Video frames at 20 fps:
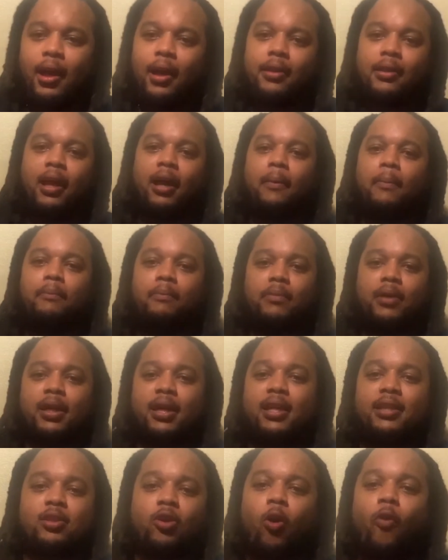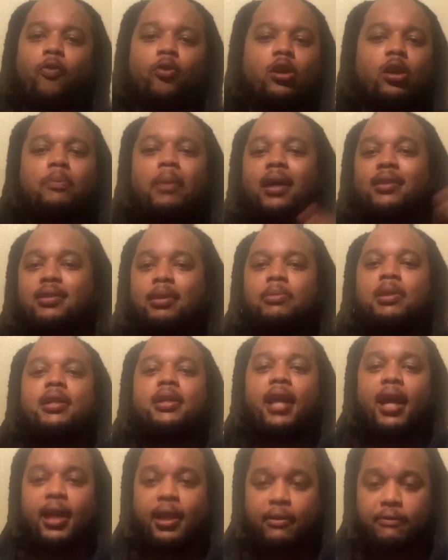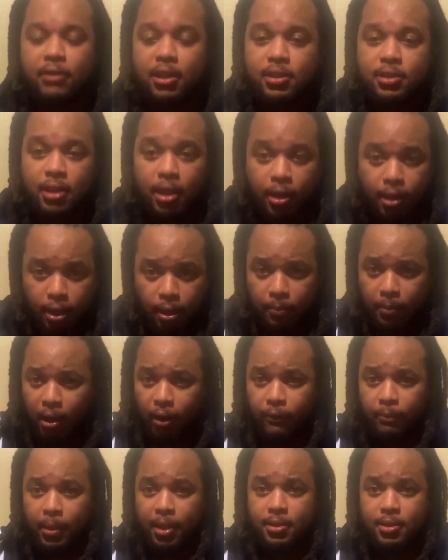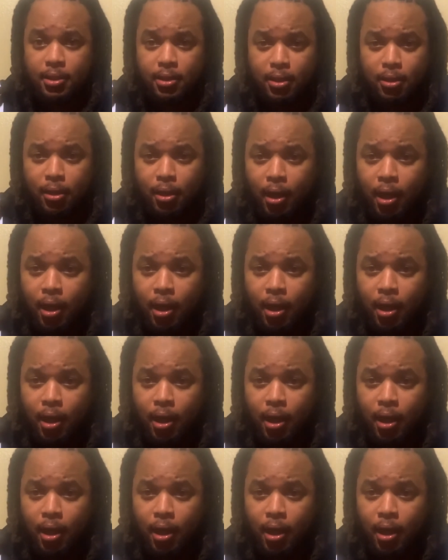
that gets overlooked by some of the negative things that come out of my city.